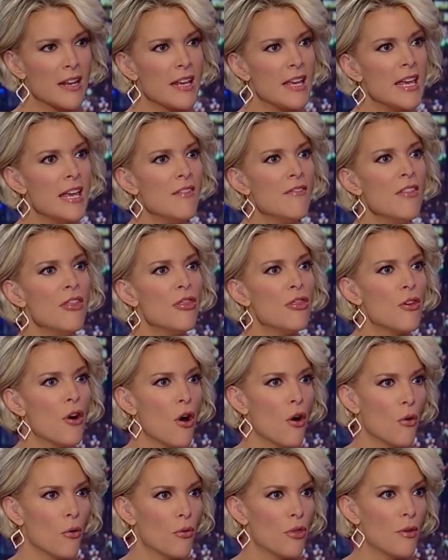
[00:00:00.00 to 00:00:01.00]
even
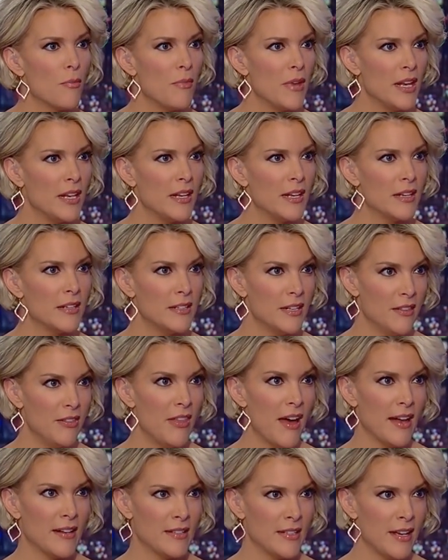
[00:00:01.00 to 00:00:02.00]
though the media did
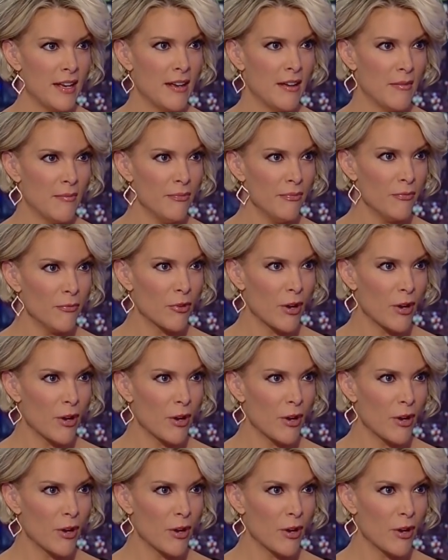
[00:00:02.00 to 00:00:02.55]
that to him,